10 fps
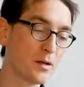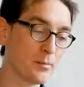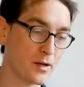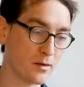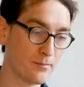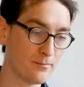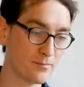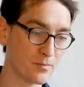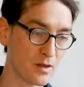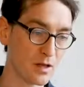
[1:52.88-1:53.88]
a button,
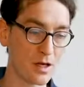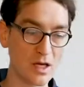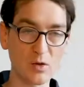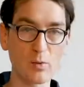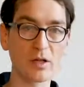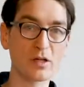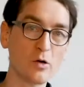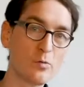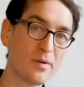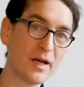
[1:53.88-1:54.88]
it will
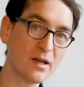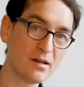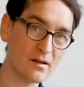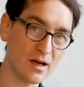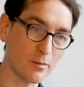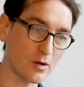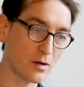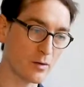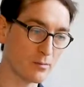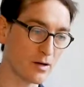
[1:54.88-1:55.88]
go back in time on
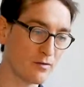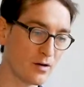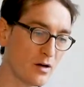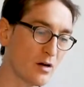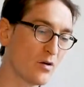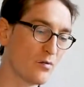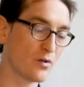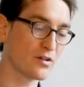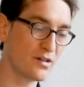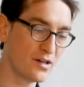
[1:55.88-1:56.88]
the ring buffer
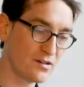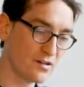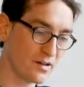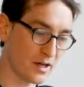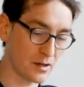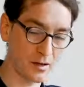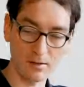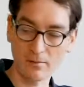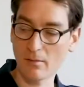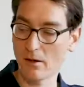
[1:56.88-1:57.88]
for 60
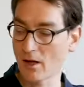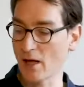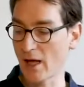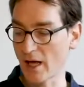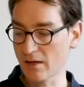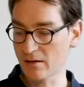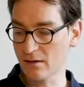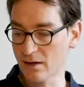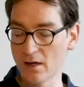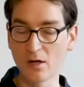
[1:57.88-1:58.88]
seconds and
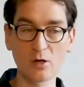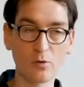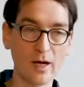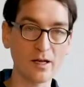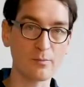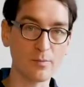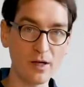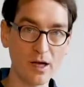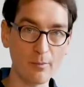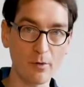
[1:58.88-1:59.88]
create a
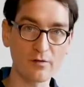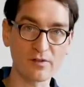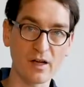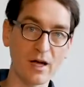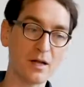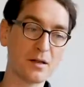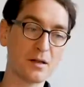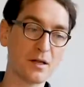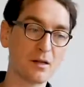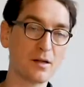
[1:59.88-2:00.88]
pcap of the
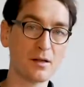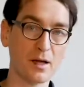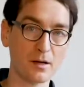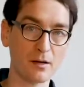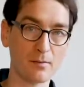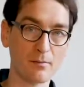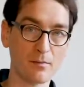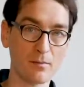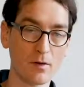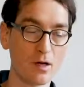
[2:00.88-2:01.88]
last 60 seconds.
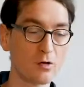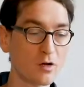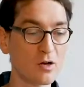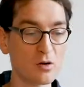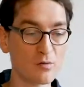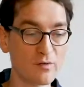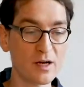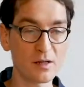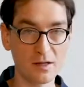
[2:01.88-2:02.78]
You can configure